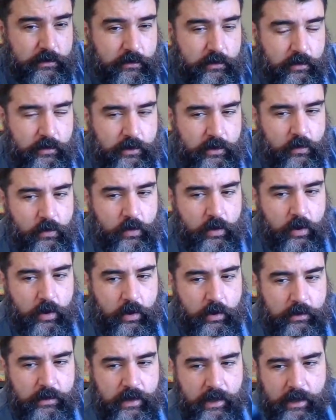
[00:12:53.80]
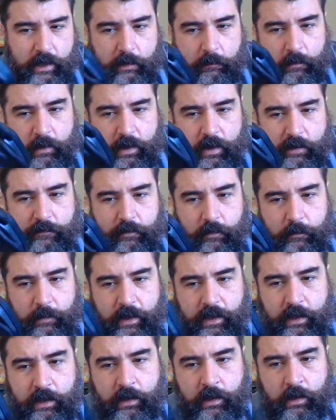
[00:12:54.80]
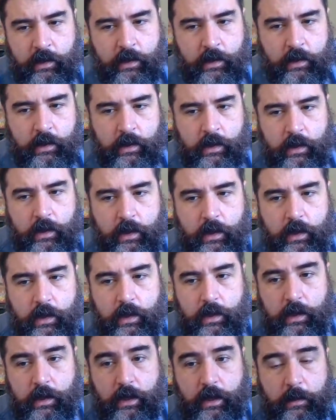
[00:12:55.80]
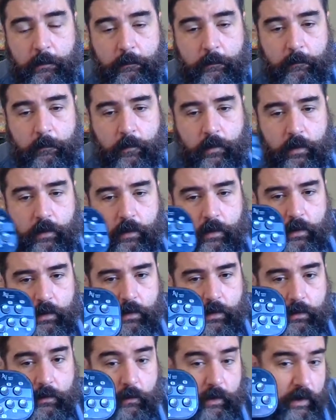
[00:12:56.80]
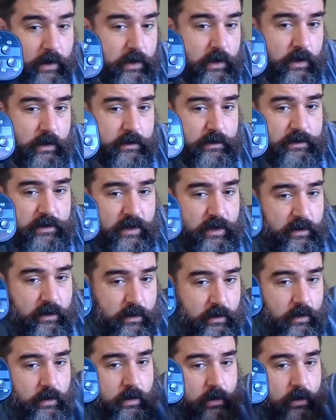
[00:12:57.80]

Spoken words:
Hue card game ever made, the way God intended,